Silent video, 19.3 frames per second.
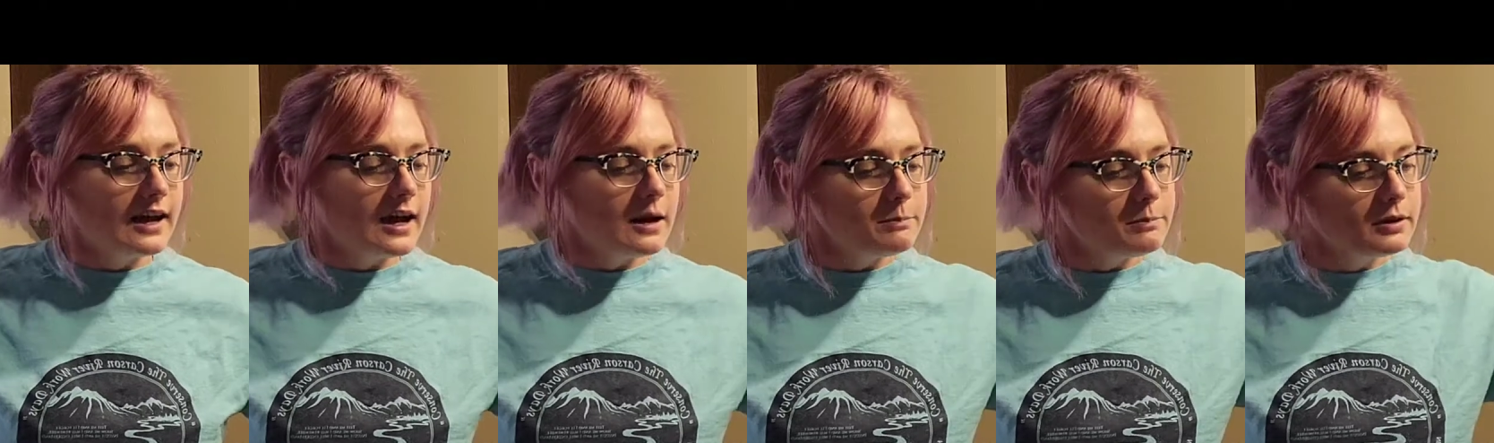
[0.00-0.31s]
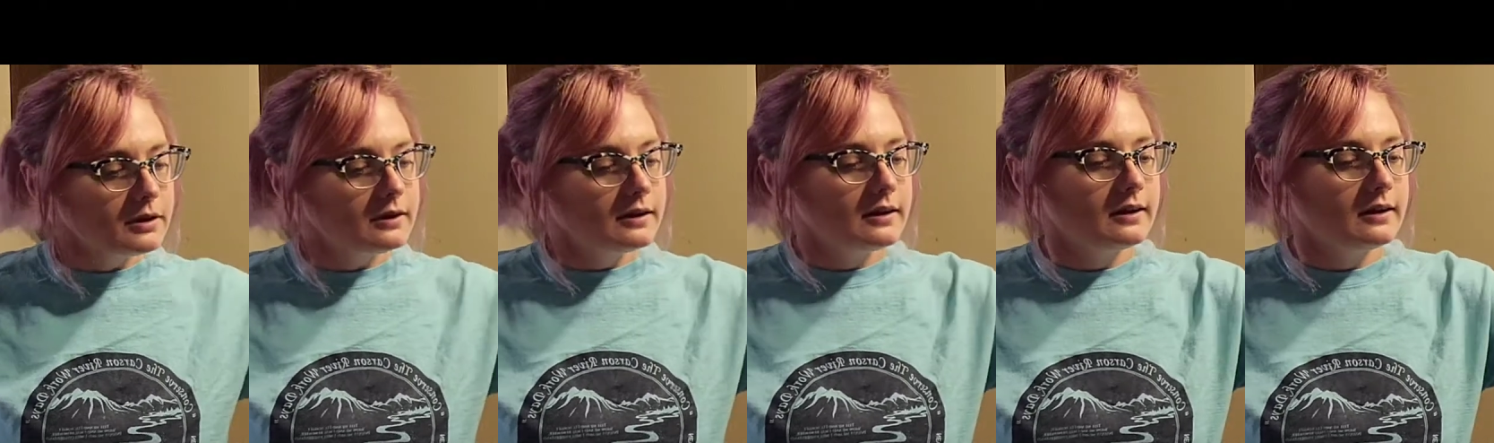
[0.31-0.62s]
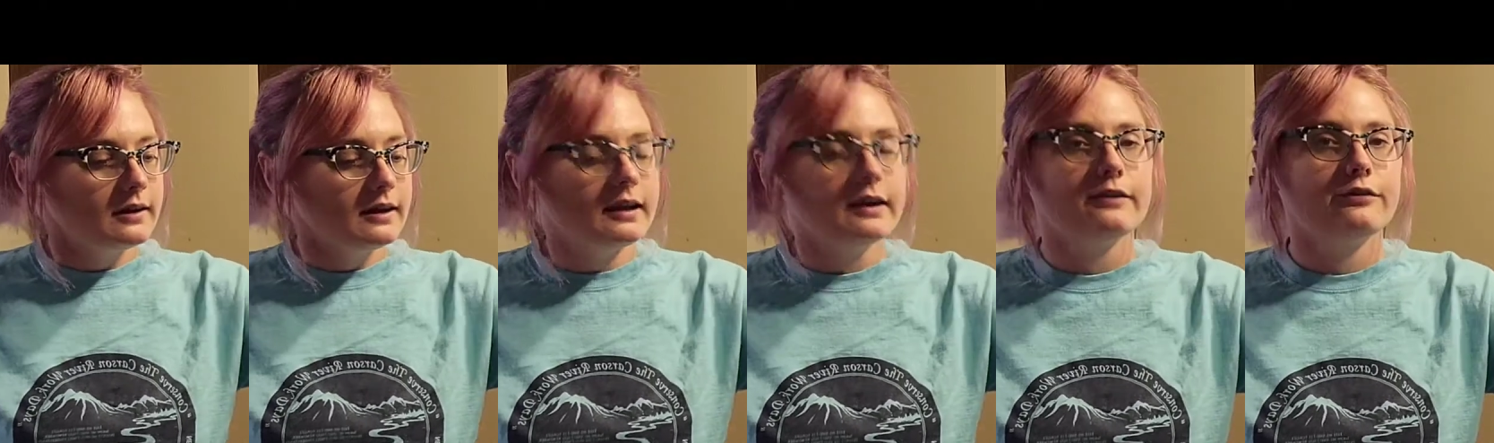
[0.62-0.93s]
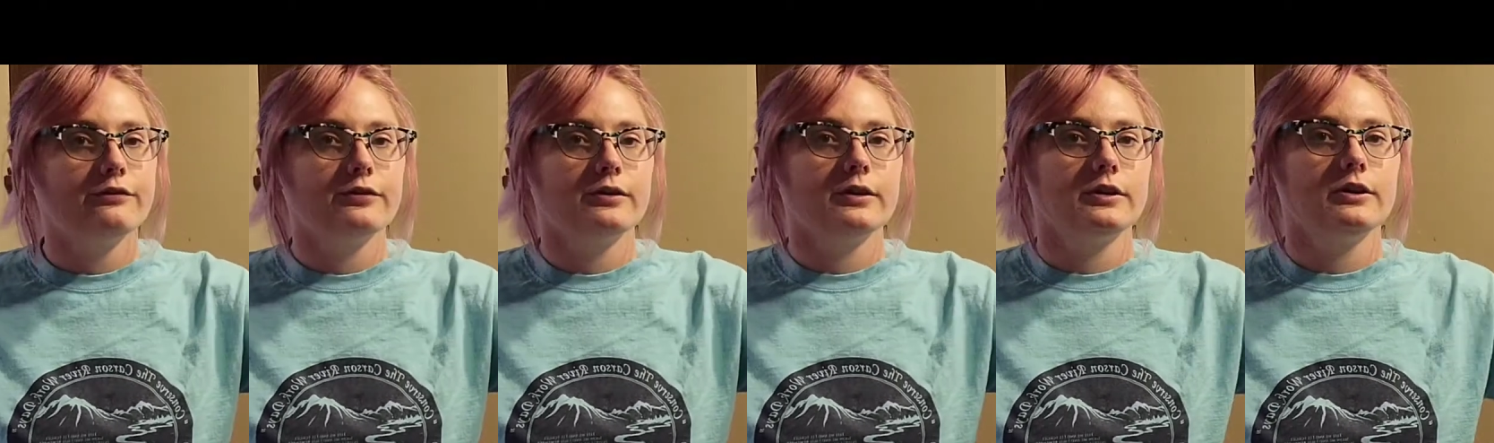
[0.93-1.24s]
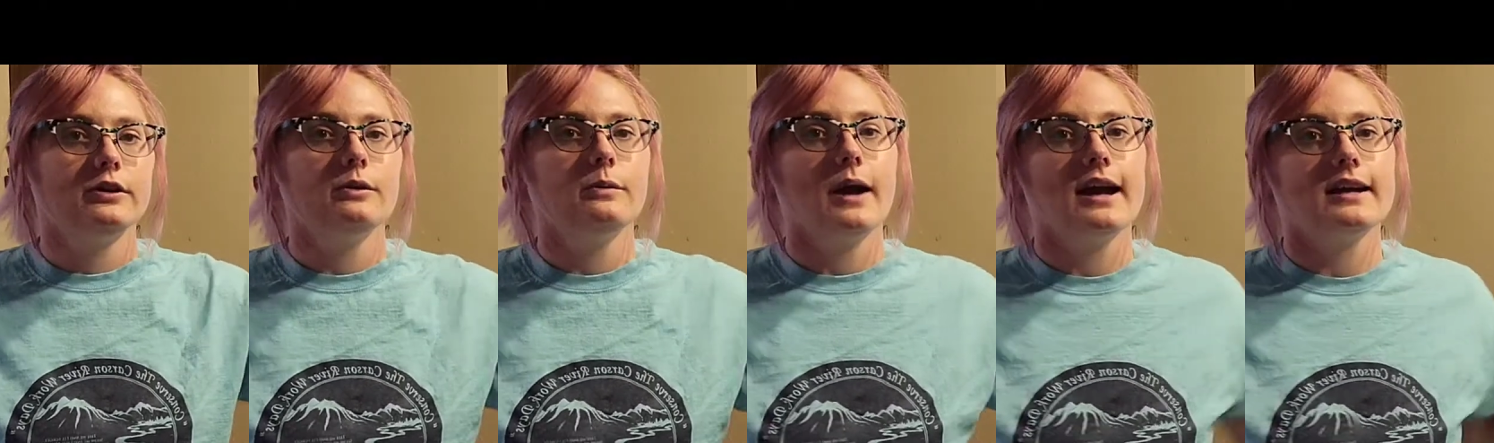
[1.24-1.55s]
up if
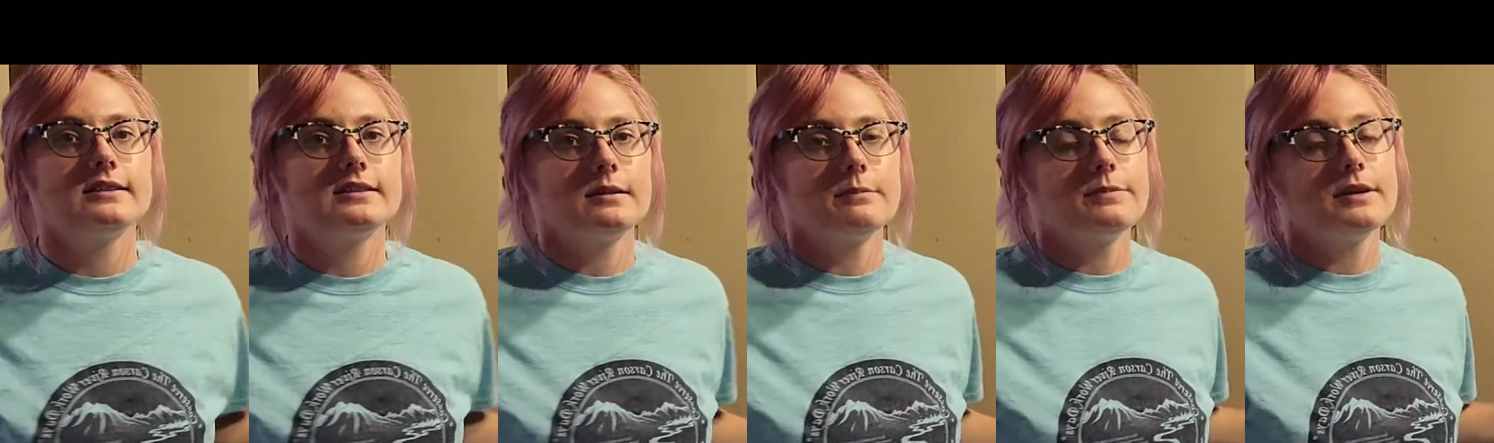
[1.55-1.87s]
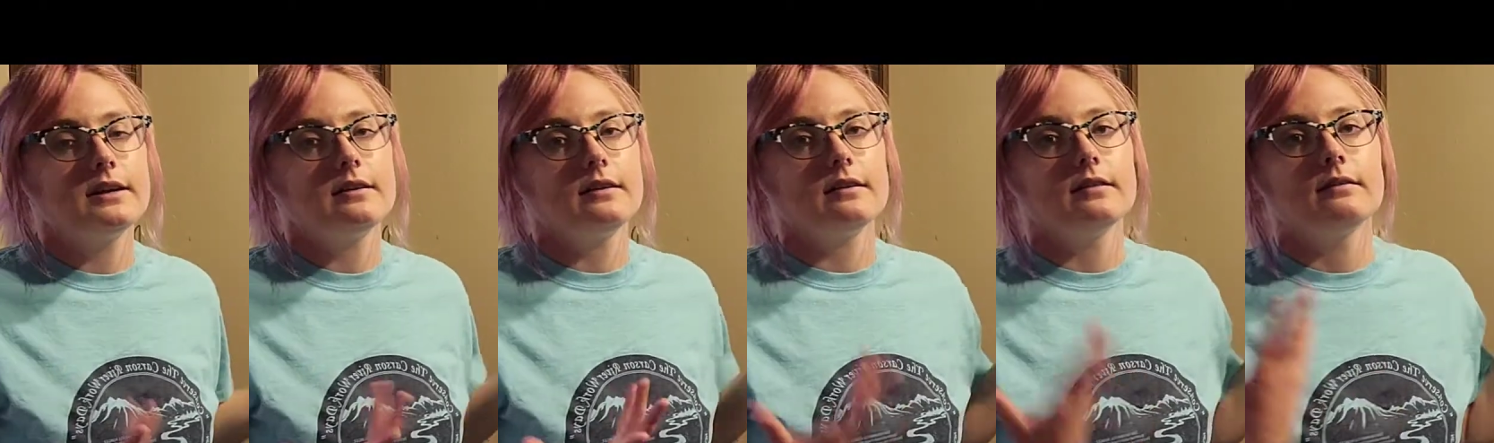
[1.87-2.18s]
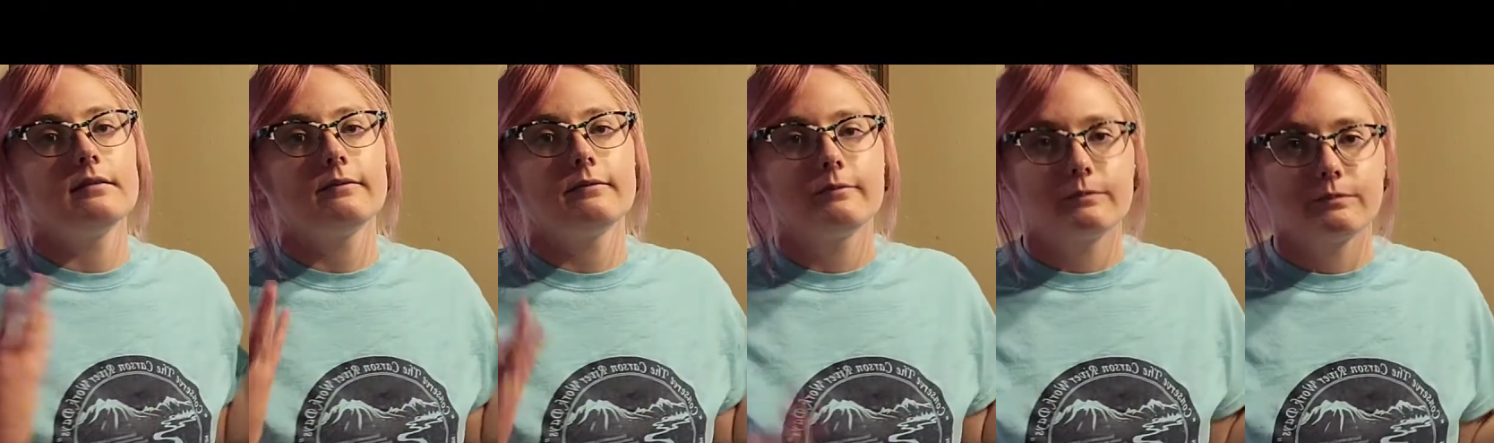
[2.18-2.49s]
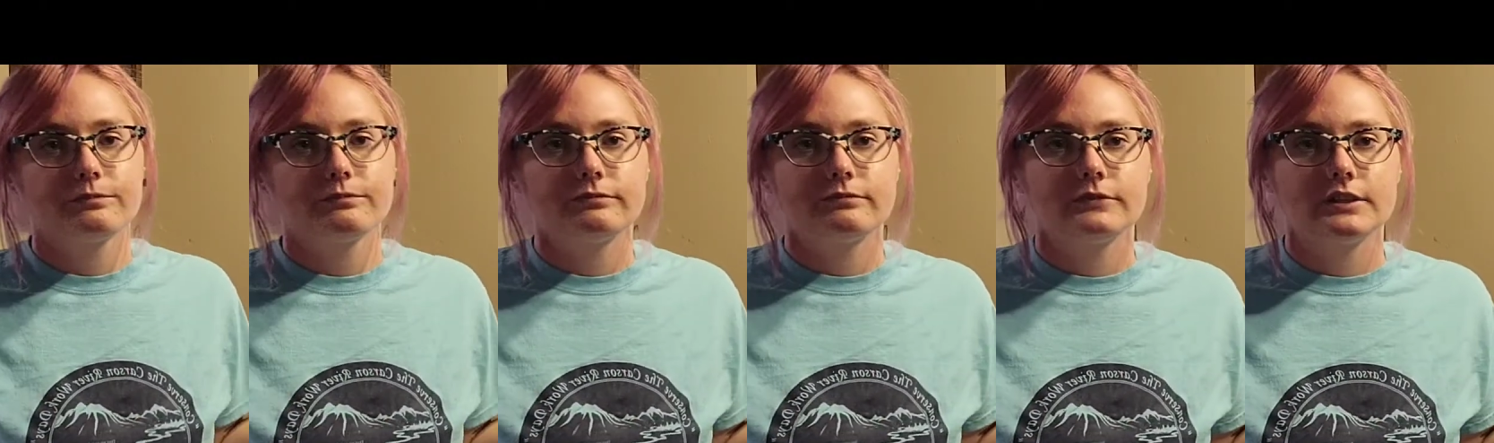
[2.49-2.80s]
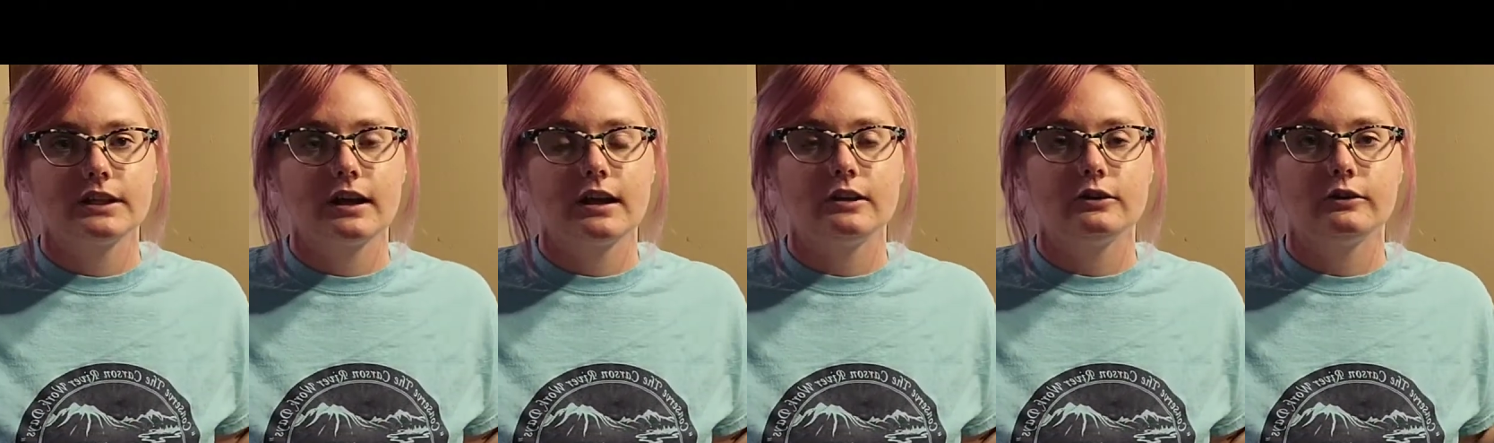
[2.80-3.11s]
you add something to
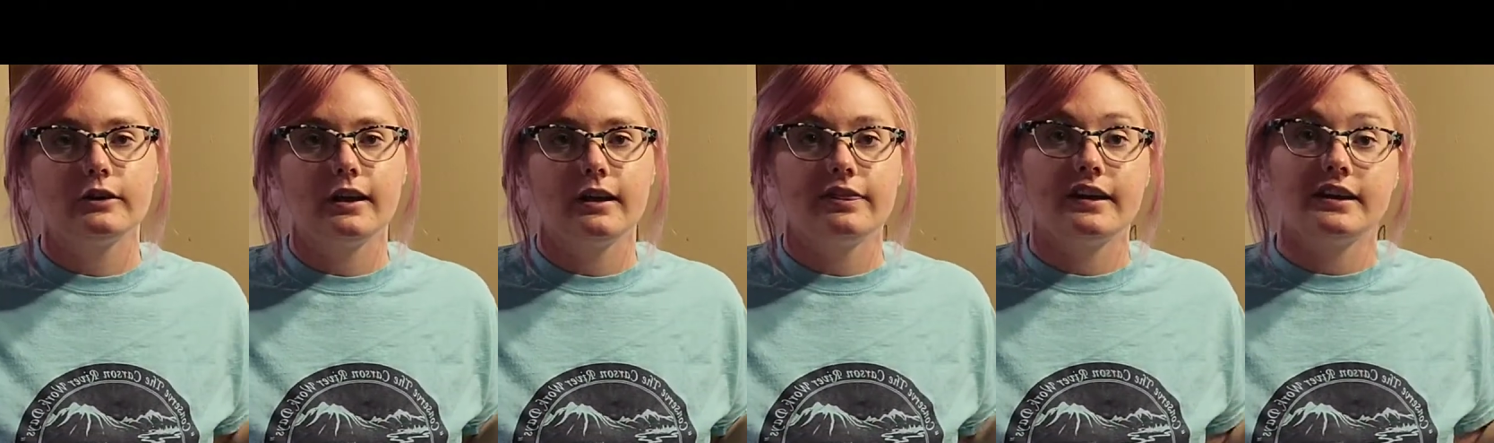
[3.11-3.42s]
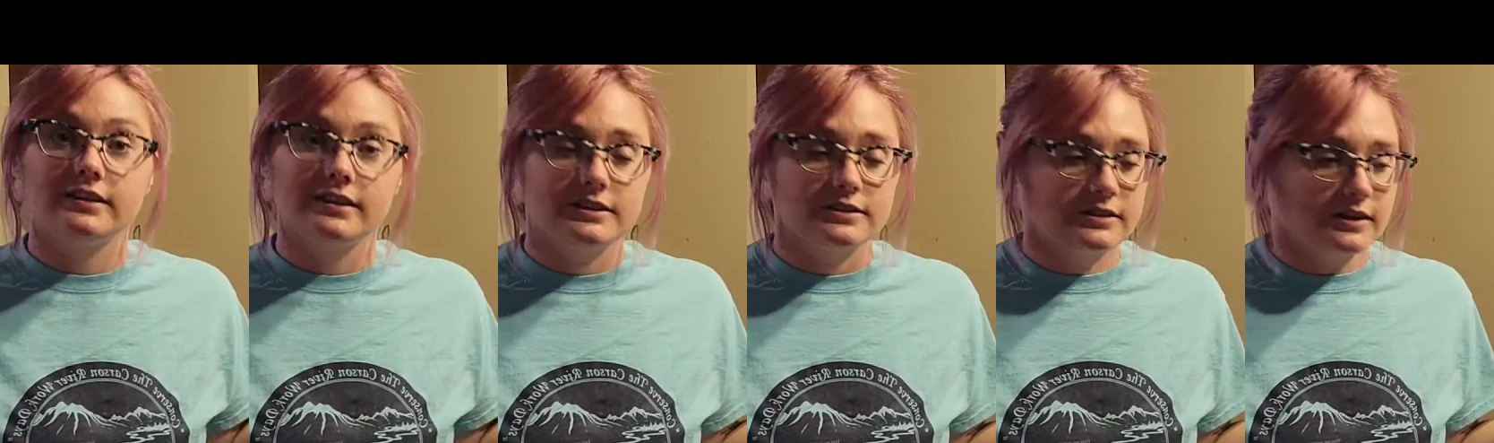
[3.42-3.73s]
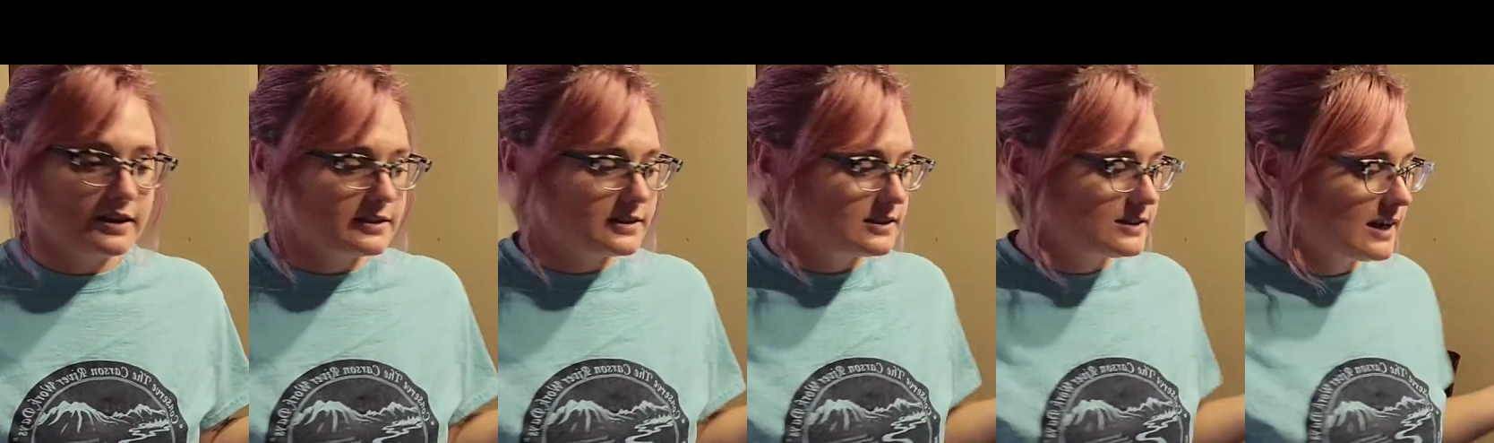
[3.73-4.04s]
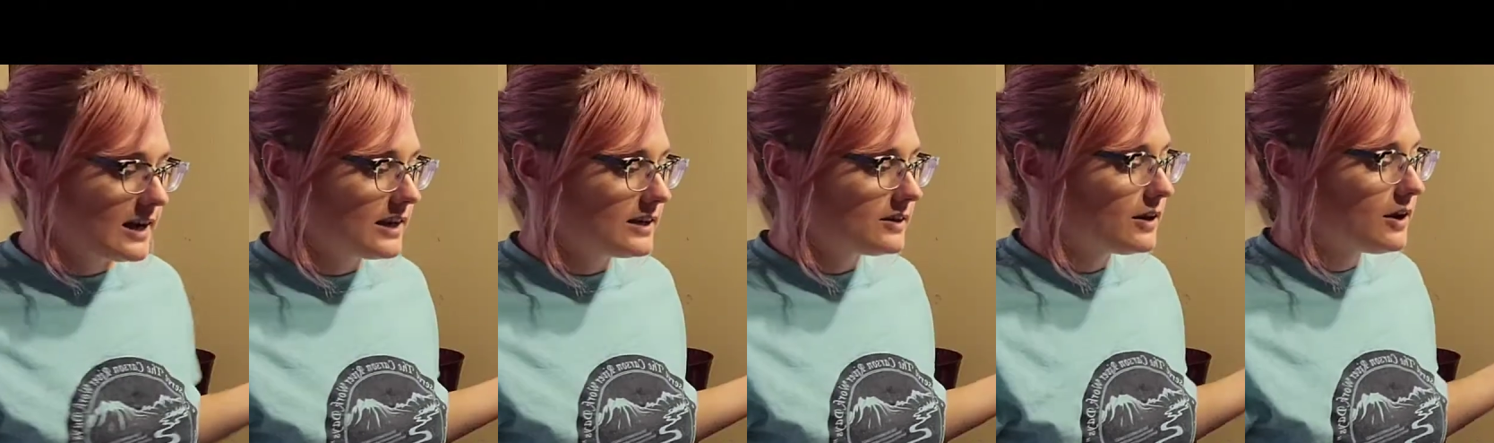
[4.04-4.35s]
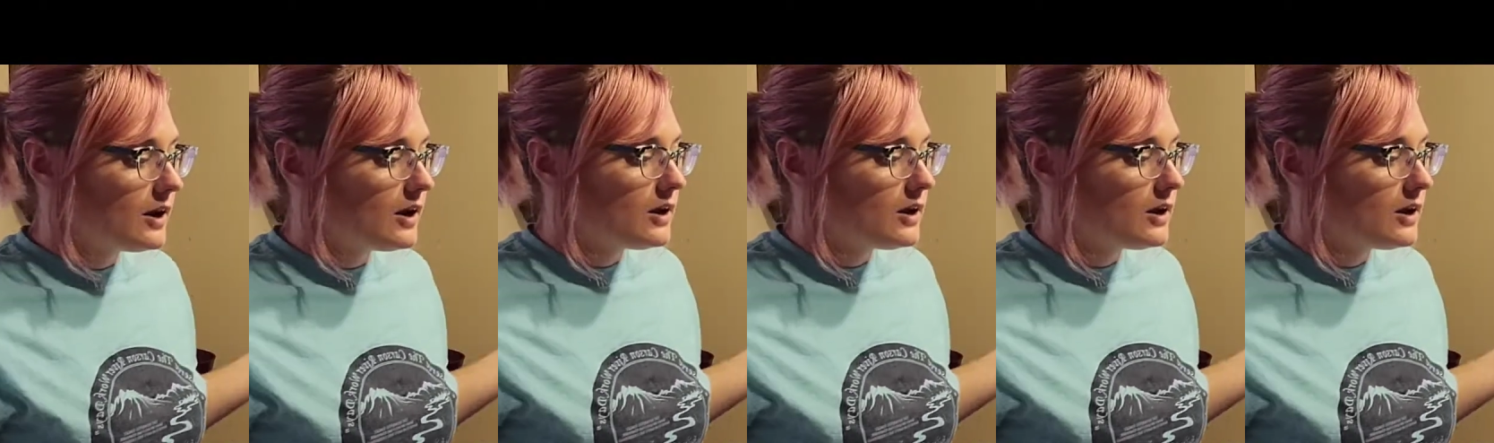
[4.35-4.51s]
color it that does not stain.